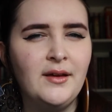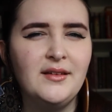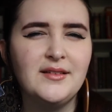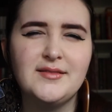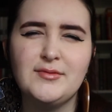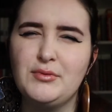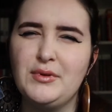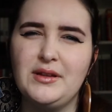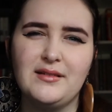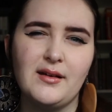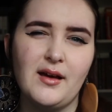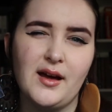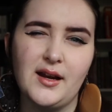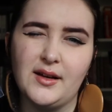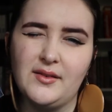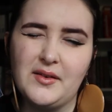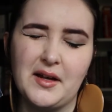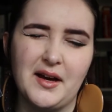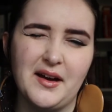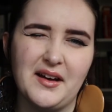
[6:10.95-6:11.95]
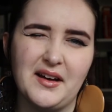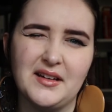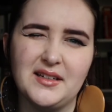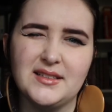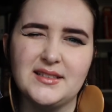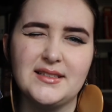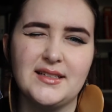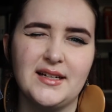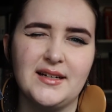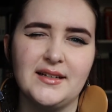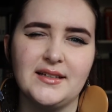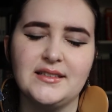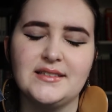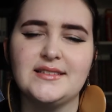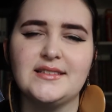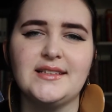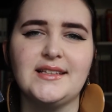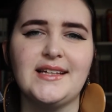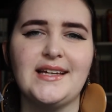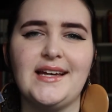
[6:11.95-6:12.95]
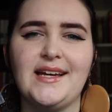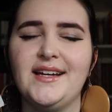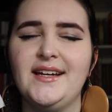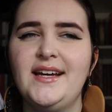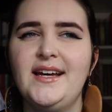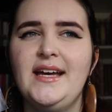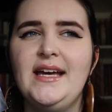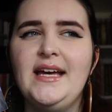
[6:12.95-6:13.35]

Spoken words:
it's really not even a heist, honestly.